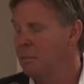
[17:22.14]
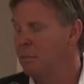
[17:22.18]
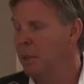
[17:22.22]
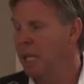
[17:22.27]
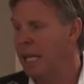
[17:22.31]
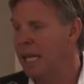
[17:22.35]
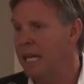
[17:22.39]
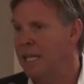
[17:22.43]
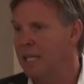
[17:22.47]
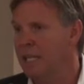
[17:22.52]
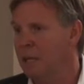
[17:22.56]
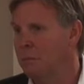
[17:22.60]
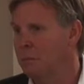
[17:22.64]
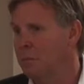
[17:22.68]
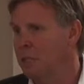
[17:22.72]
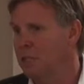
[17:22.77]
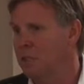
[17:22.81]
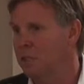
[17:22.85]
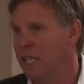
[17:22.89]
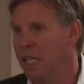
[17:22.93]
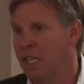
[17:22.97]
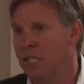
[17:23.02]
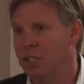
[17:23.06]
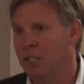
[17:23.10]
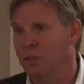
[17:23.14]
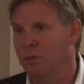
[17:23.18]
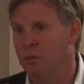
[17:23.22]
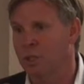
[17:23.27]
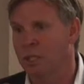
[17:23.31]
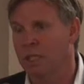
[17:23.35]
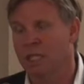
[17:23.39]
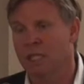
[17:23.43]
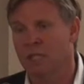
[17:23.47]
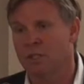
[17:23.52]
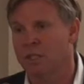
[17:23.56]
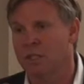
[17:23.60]
Bland embolization
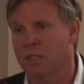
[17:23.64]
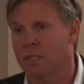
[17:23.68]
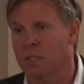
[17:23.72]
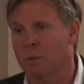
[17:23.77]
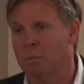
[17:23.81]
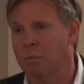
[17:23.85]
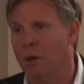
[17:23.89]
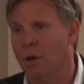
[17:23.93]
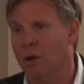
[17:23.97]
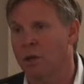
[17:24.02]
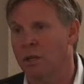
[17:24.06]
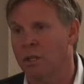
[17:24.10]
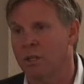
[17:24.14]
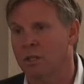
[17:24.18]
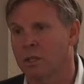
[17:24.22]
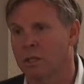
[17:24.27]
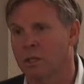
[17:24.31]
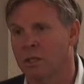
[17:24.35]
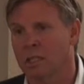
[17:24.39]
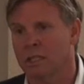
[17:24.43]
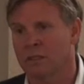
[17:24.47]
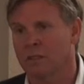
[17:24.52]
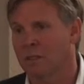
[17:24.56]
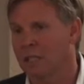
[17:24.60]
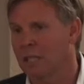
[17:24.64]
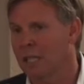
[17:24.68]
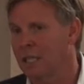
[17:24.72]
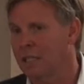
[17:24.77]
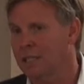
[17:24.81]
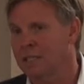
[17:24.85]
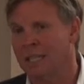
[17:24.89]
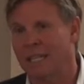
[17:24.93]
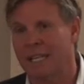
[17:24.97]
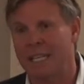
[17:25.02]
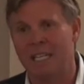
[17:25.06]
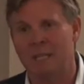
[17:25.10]
really is just a particle. It's a
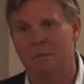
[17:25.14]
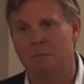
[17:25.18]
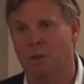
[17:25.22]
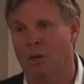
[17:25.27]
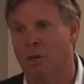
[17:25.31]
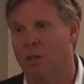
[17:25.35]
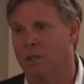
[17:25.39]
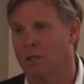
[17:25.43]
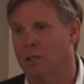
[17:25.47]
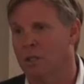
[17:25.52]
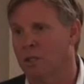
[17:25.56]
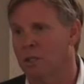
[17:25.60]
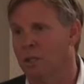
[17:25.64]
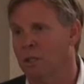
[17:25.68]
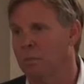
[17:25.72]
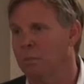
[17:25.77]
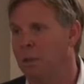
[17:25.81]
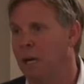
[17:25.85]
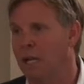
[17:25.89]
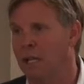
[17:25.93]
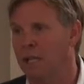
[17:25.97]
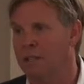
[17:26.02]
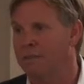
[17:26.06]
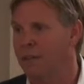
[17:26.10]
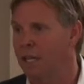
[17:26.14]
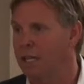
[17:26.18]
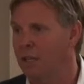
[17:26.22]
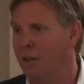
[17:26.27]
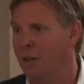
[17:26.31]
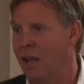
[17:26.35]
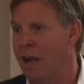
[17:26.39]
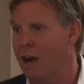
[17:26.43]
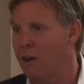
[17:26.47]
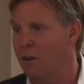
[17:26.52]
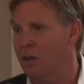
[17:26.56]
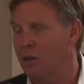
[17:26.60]
little tiny particle,
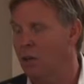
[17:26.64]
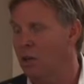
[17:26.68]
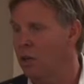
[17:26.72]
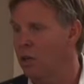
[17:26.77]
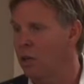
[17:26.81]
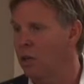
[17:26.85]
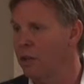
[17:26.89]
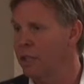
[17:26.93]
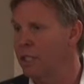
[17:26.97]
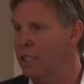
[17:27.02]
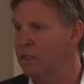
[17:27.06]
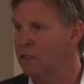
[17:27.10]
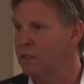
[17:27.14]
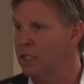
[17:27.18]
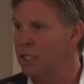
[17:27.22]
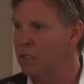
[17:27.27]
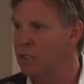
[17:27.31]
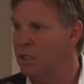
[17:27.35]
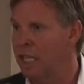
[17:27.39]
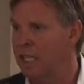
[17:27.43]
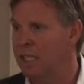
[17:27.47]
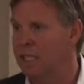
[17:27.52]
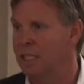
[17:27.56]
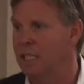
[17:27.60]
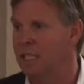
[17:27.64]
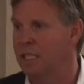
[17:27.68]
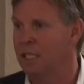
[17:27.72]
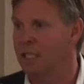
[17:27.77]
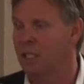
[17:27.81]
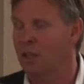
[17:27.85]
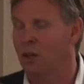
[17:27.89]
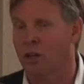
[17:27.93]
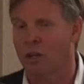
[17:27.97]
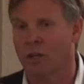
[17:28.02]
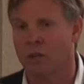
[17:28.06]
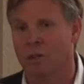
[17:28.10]
polyvinyl alcohol, that's injected in
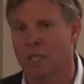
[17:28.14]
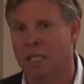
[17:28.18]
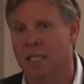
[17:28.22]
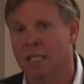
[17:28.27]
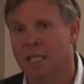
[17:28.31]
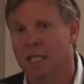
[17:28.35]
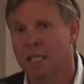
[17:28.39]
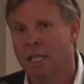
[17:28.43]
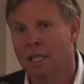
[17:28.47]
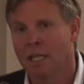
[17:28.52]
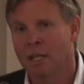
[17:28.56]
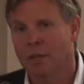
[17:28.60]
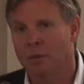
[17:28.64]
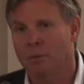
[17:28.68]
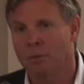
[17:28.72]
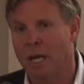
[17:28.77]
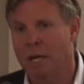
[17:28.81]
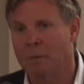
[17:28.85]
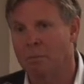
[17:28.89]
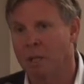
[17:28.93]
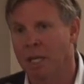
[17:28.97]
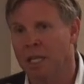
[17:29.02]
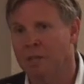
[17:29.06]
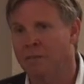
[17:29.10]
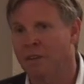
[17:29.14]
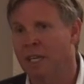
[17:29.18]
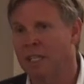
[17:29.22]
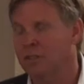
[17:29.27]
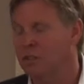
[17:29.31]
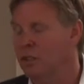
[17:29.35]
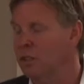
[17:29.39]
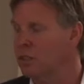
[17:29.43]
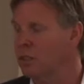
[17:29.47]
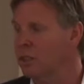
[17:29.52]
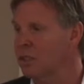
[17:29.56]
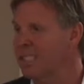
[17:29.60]
the artery. The red blood
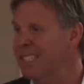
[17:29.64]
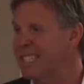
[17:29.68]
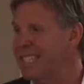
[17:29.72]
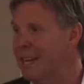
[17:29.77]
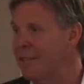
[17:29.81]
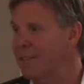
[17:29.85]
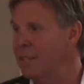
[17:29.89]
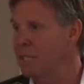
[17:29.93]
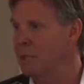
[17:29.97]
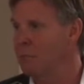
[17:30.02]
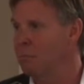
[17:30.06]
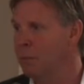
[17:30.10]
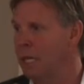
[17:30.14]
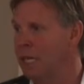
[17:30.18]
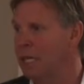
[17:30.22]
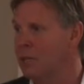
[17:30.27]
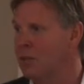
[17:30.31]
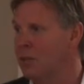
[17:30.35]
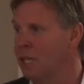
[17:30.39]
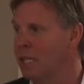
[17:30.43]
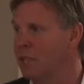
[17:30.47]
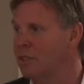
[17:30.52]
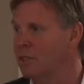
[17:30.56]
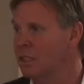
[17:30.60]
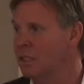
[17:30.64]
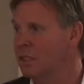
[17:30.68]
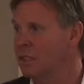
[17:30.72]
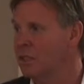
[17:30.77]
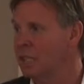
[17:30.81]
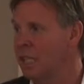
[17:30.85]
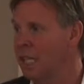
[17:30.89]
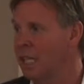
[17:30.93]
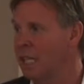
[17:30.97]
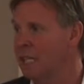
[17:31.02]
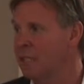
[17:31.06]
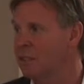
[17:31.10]
vessels are 7 microns in
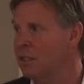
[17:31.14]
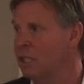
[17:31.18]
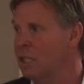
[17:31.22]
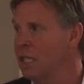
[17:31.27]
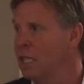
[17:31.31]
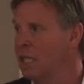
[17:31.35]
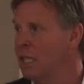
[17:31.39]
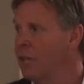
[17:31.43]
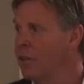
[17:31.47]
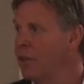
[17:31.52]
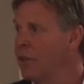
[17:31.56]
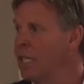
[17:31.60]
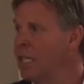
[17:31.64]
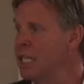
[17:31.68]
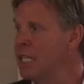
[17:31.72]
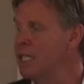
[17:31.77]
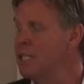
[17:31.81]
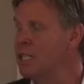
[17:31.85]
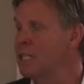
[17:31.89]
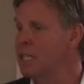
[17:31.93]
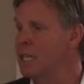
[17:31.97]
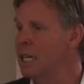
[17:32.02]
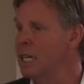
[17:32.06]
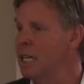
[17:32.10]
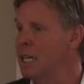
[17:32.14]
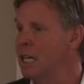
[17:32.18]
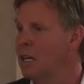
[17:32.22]
size. These